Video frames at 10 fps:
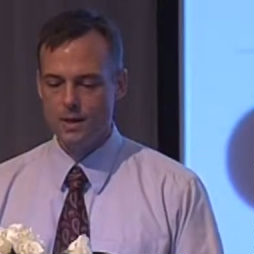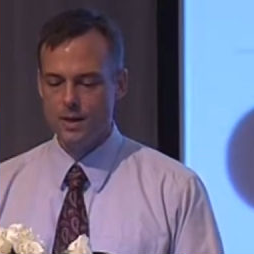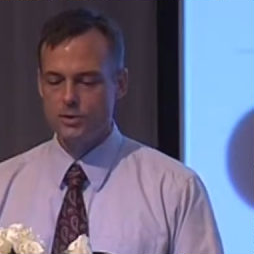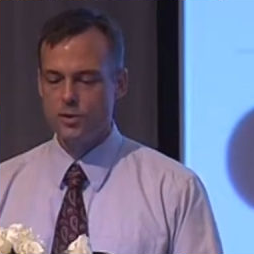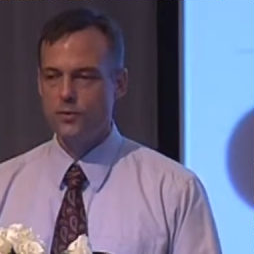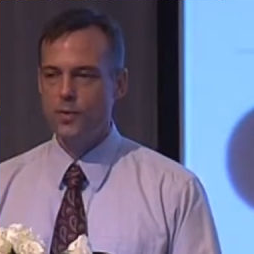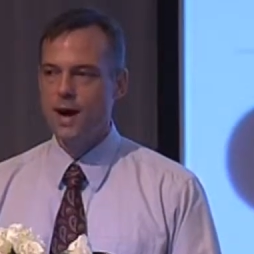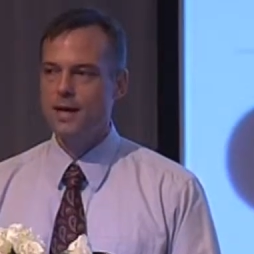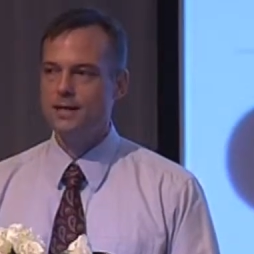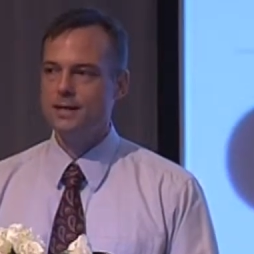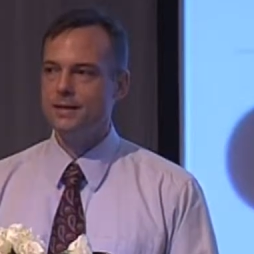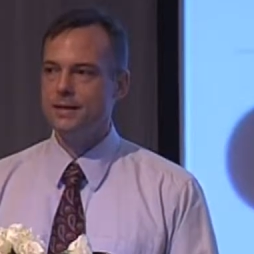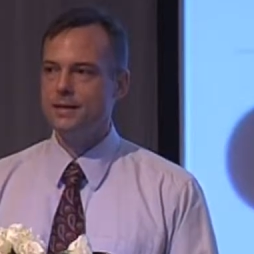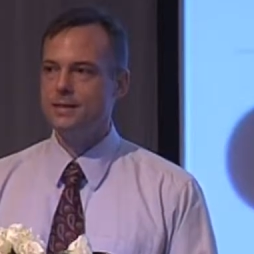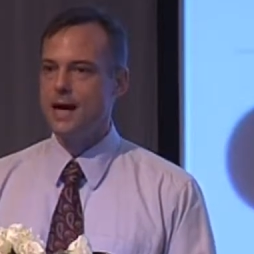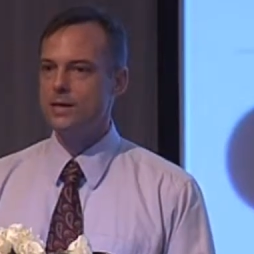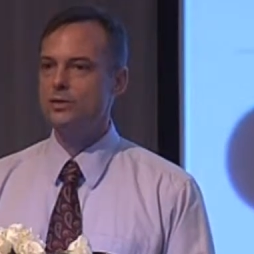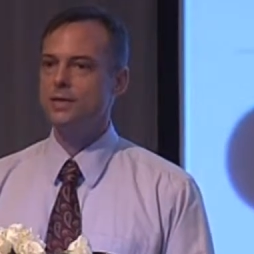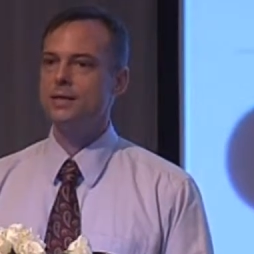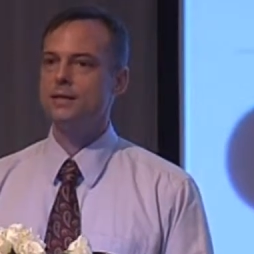So variety is
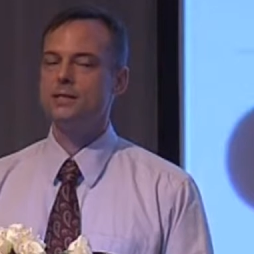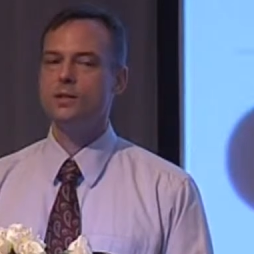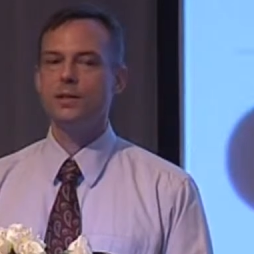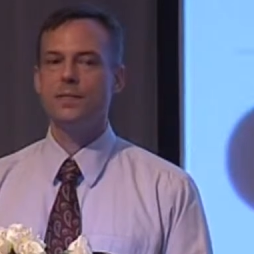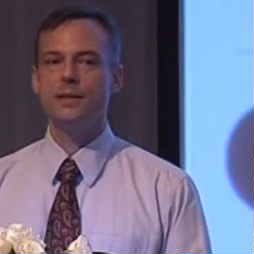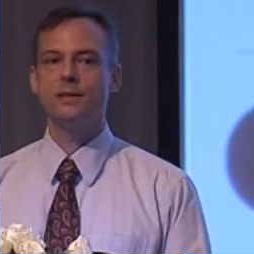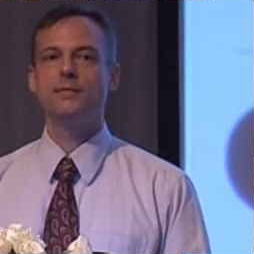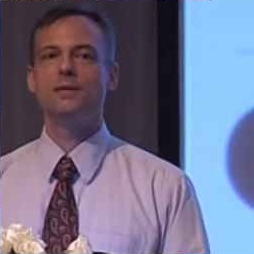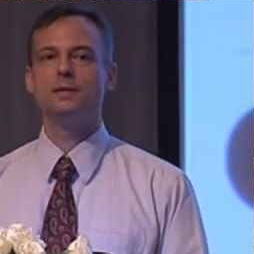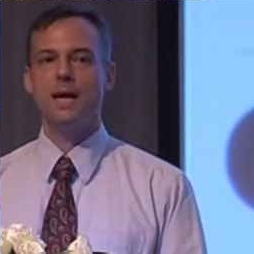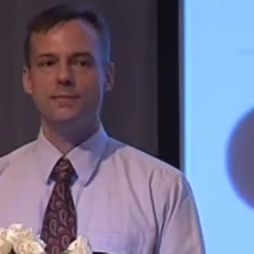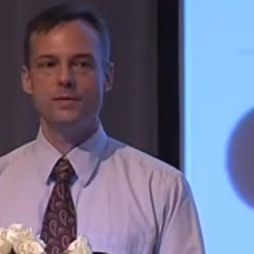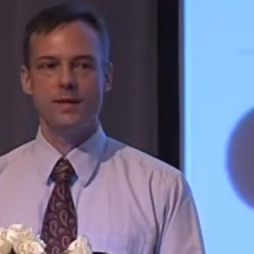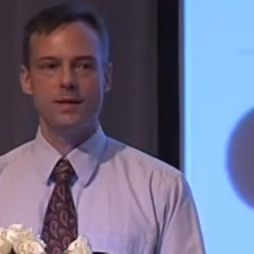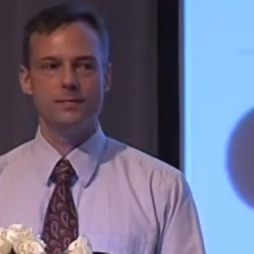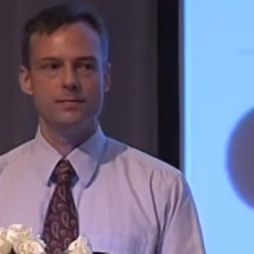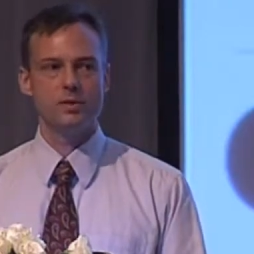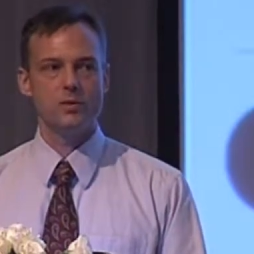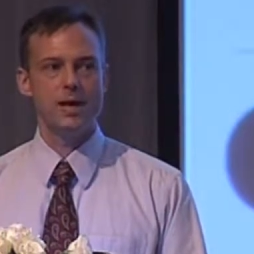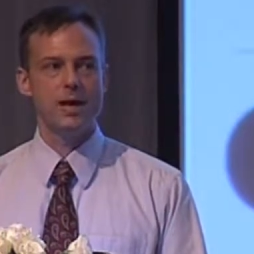actually considering about the different types of data.
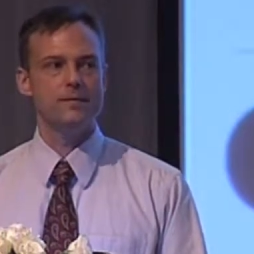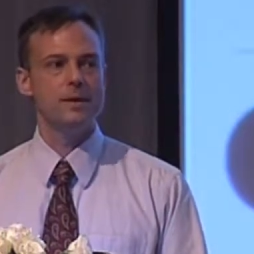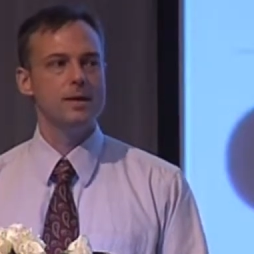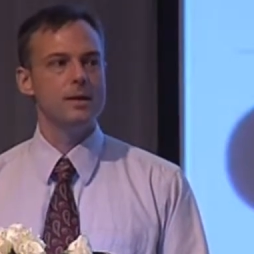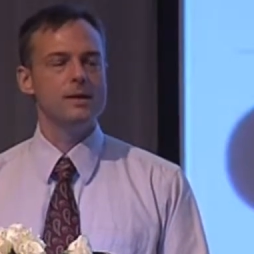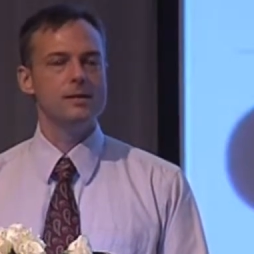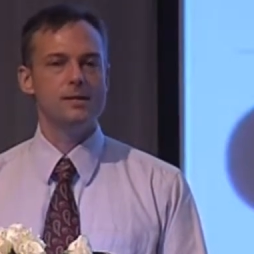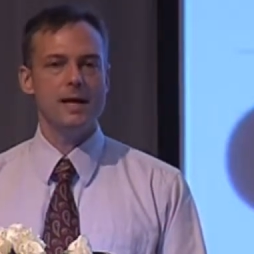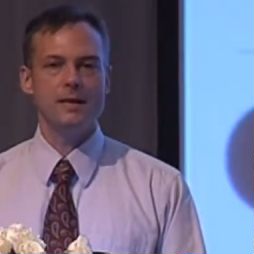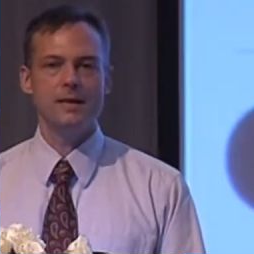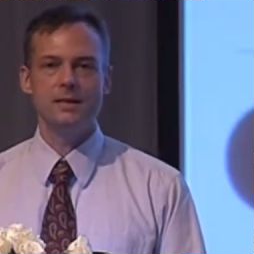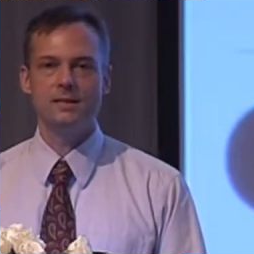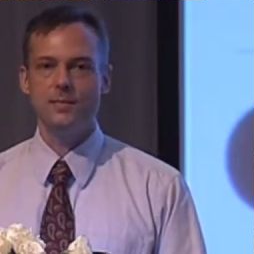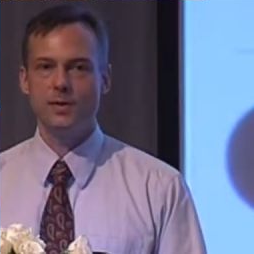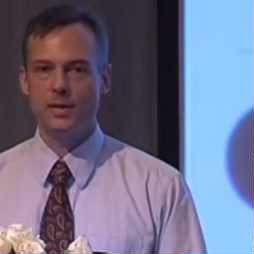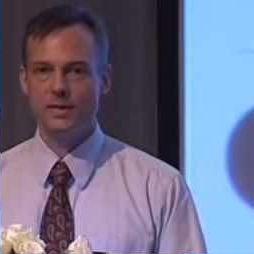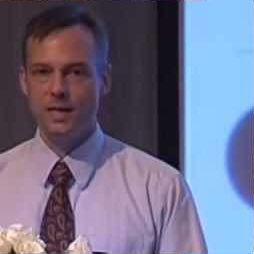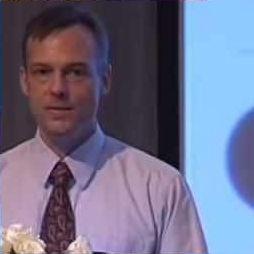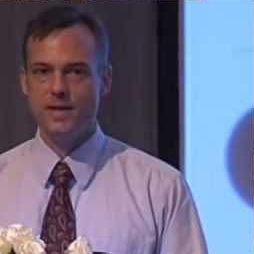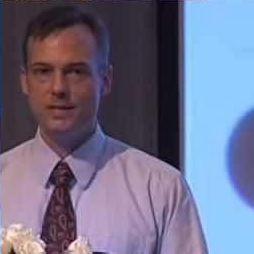So we have data that is typically in
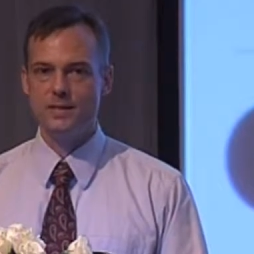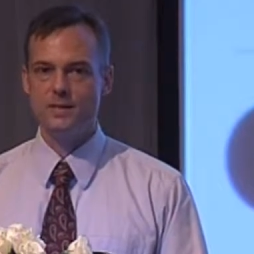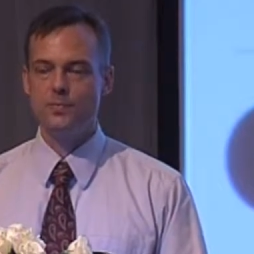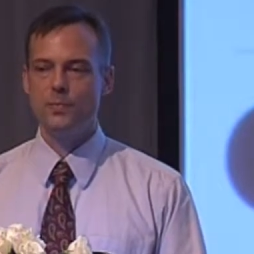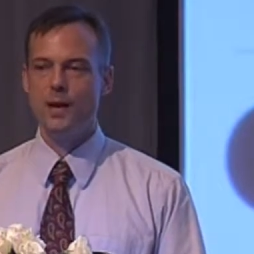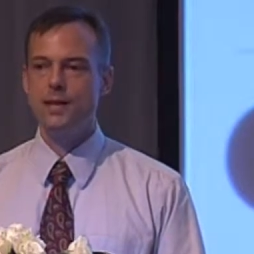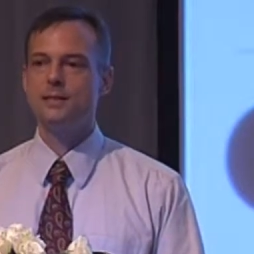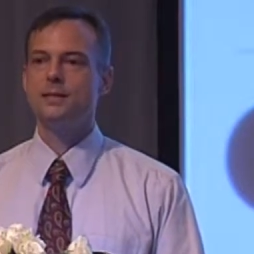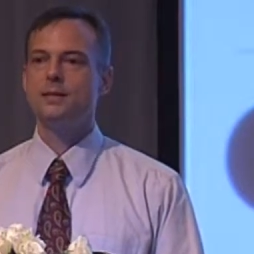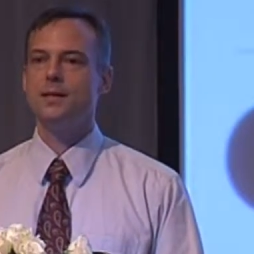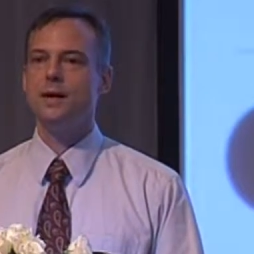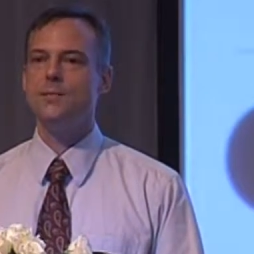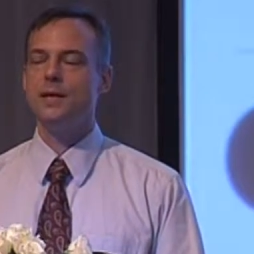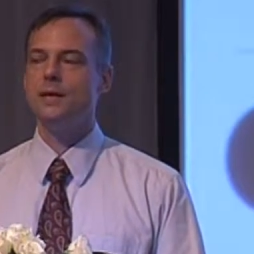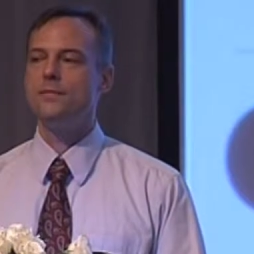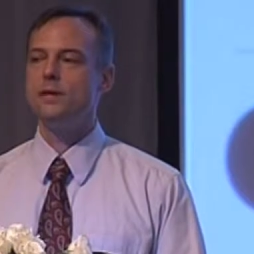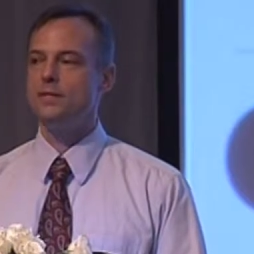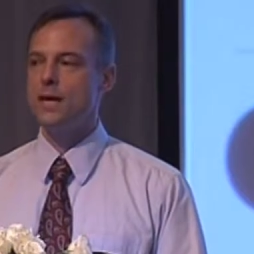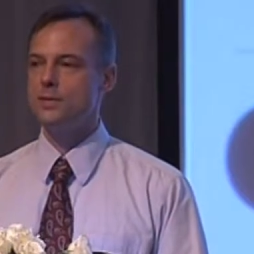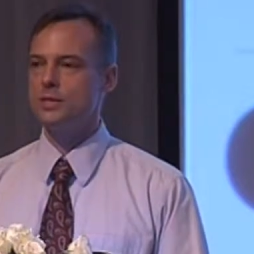databases, but many of the
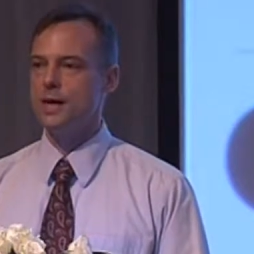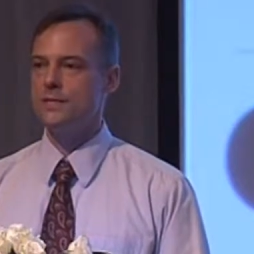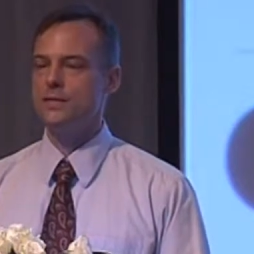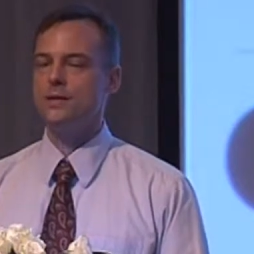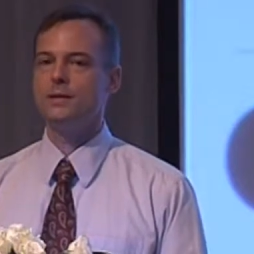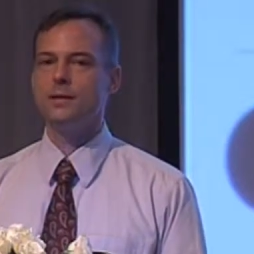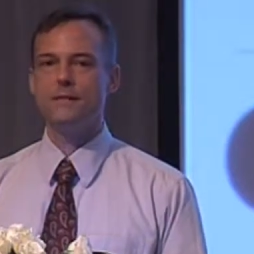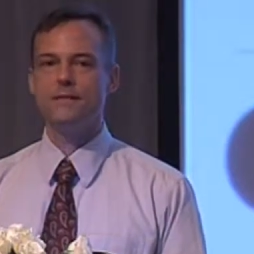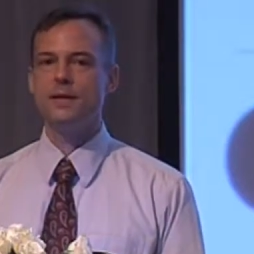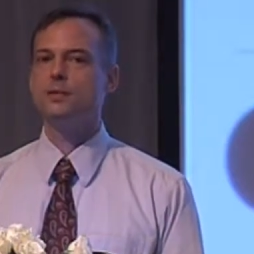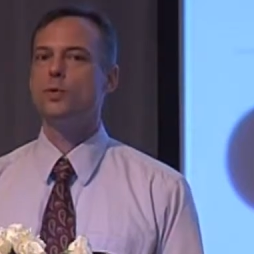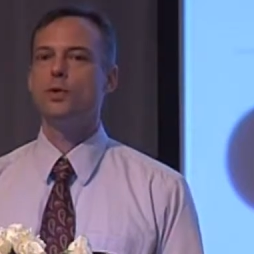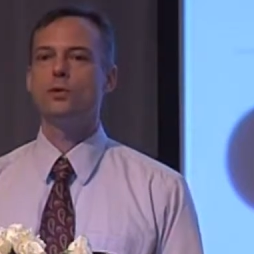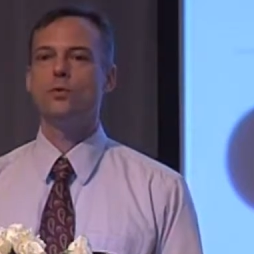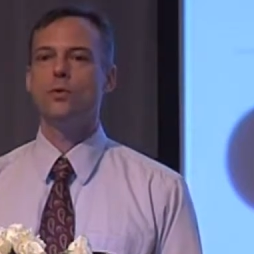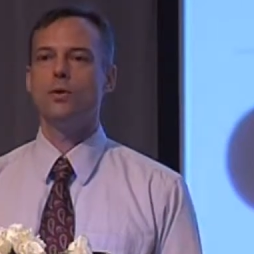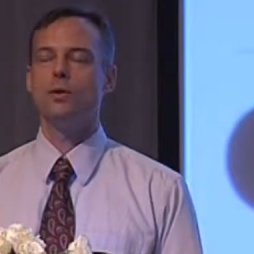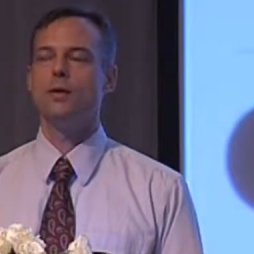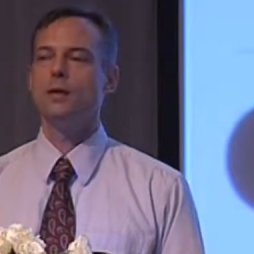examples that I've given, like Facebook or